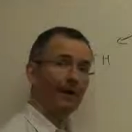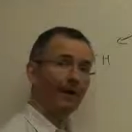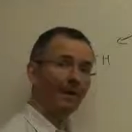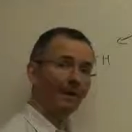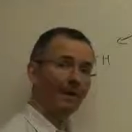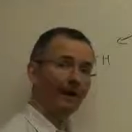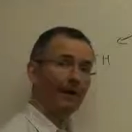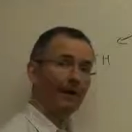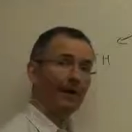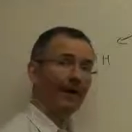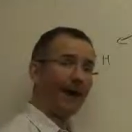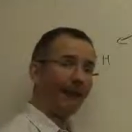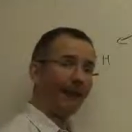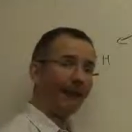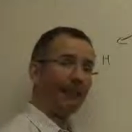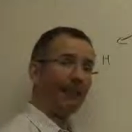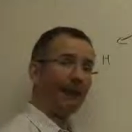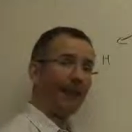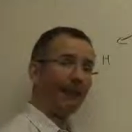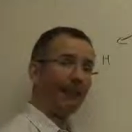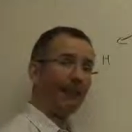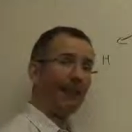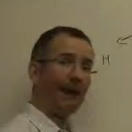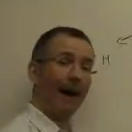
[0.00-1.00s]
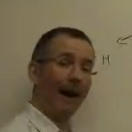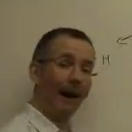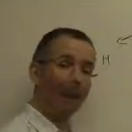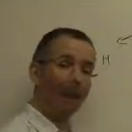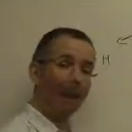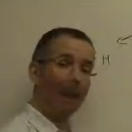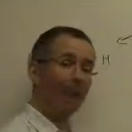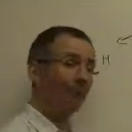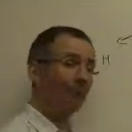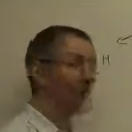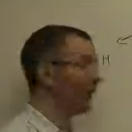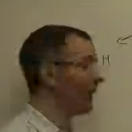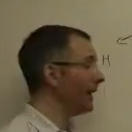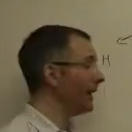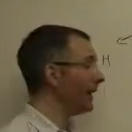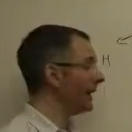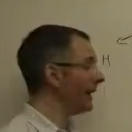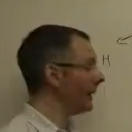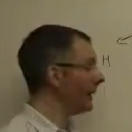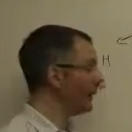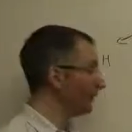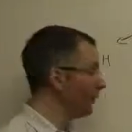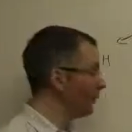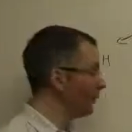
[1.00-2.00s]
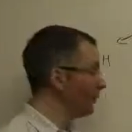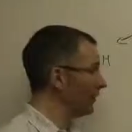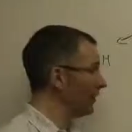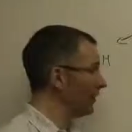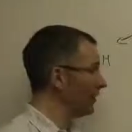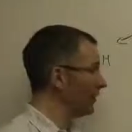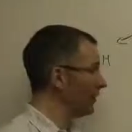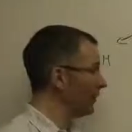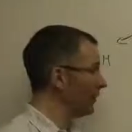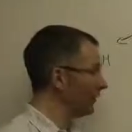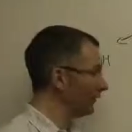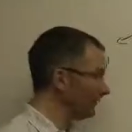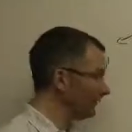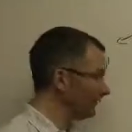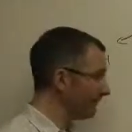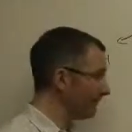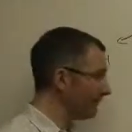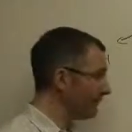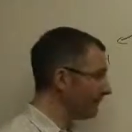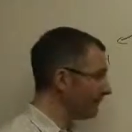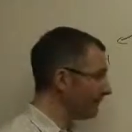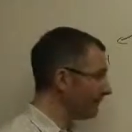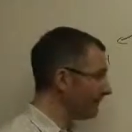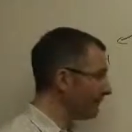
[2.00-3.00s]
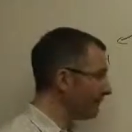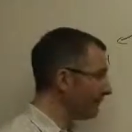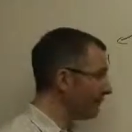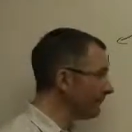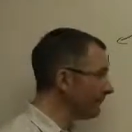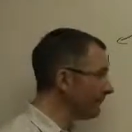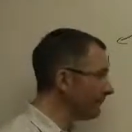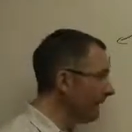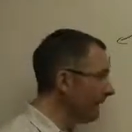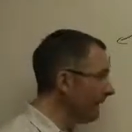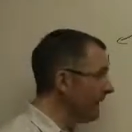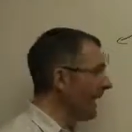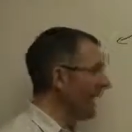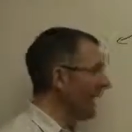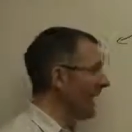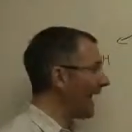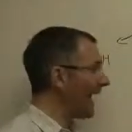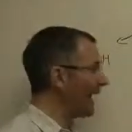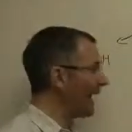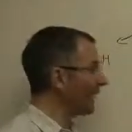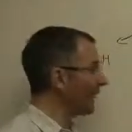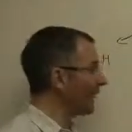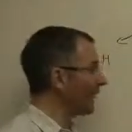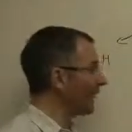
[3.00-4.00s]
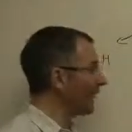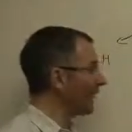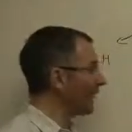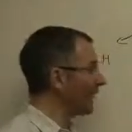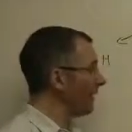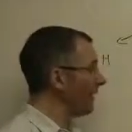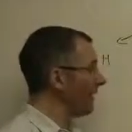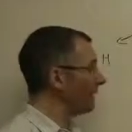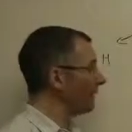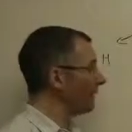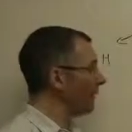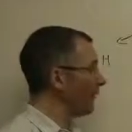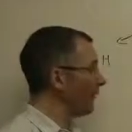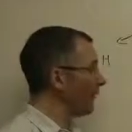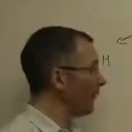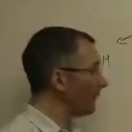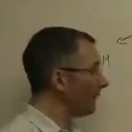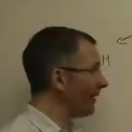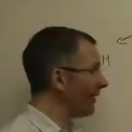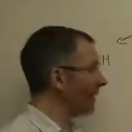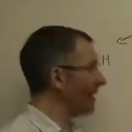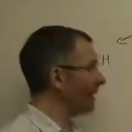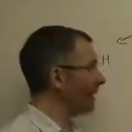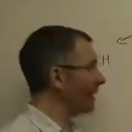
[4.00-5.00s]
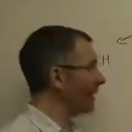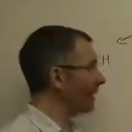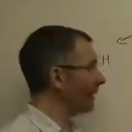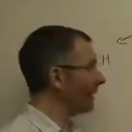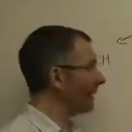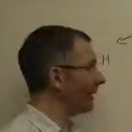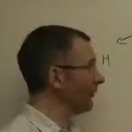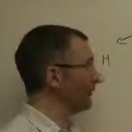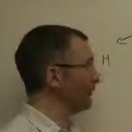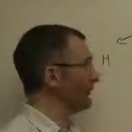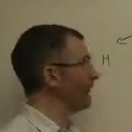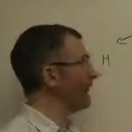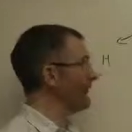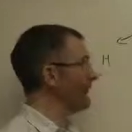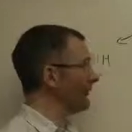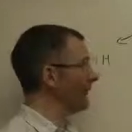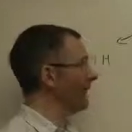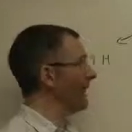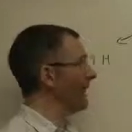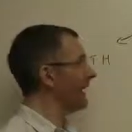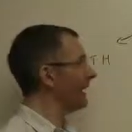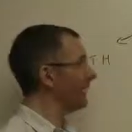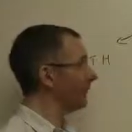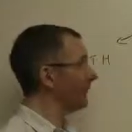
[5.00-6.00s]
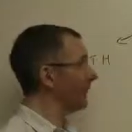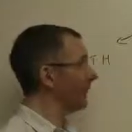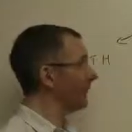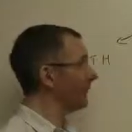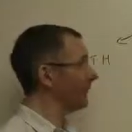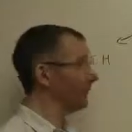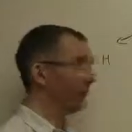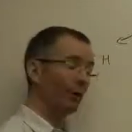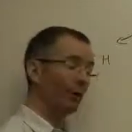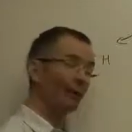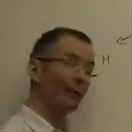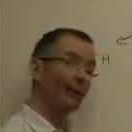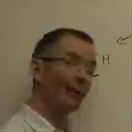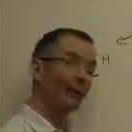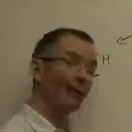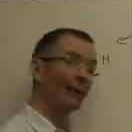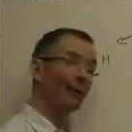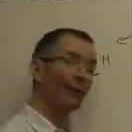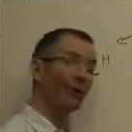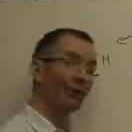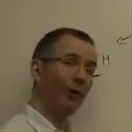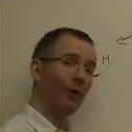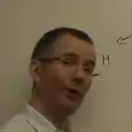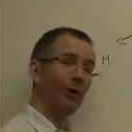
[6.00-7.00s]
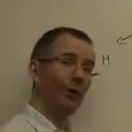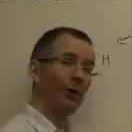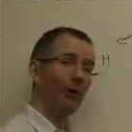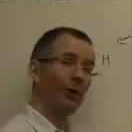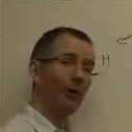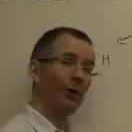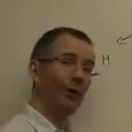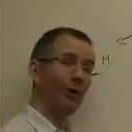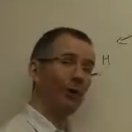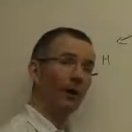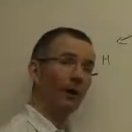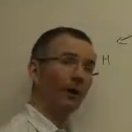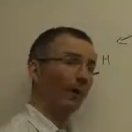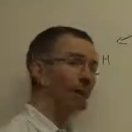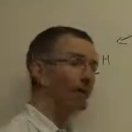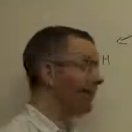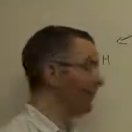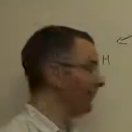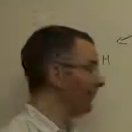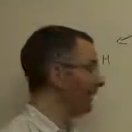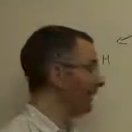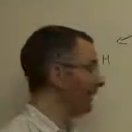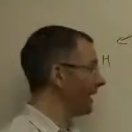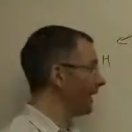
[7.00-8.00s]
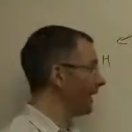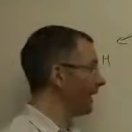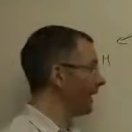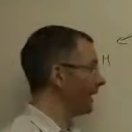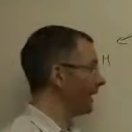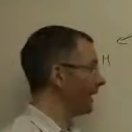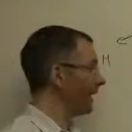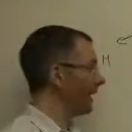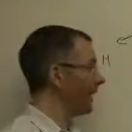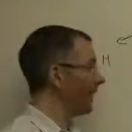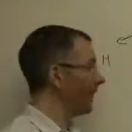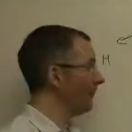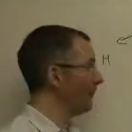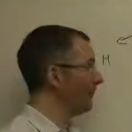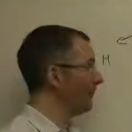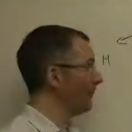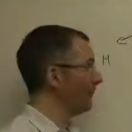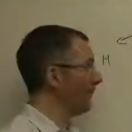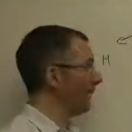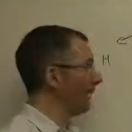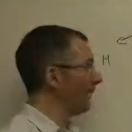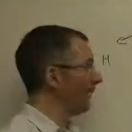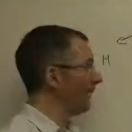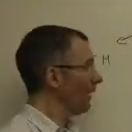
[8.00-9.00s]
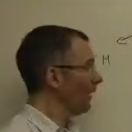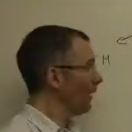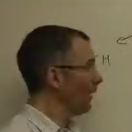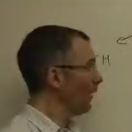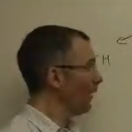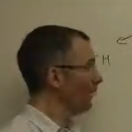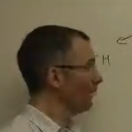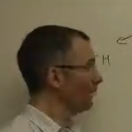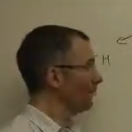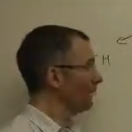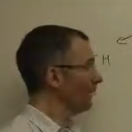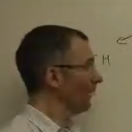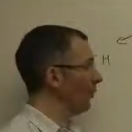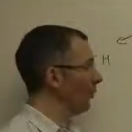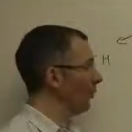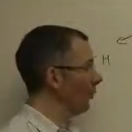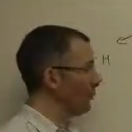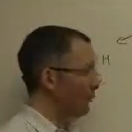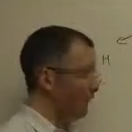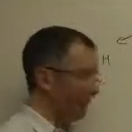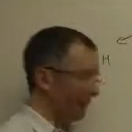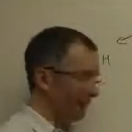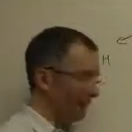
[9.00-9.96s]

The fact they have to keep paying them every year is good news, and therefore some investors invest exclusively for dividend income. After all,